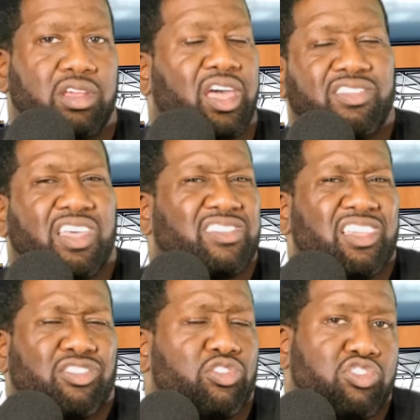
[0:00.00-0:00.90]

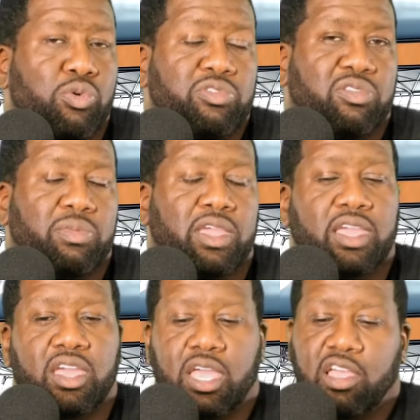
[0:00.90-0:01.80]
That's so stupid to me.
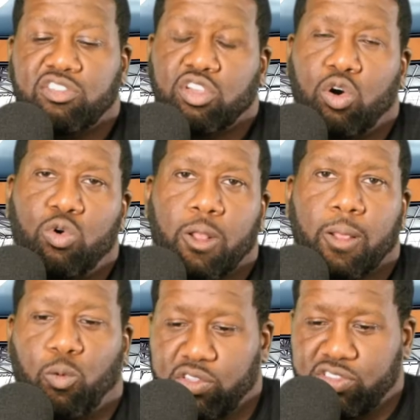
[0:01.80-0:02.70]
So,
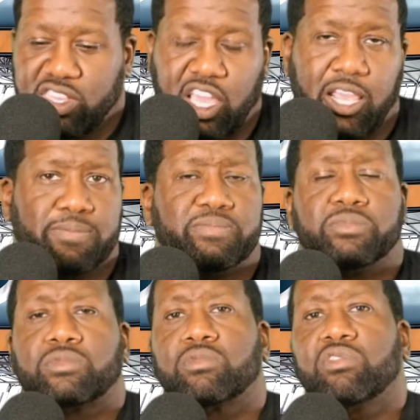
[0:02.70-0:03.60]
once again,
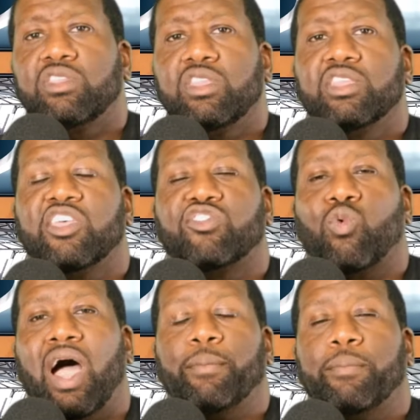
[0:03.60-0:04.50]
this is
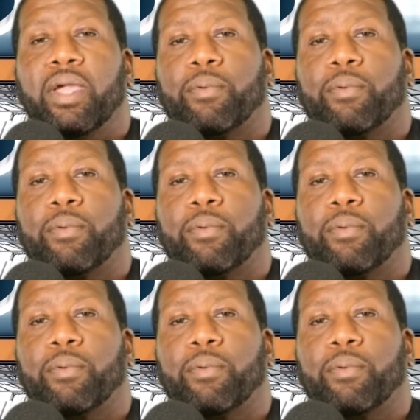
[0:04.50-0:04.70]
why I'm a big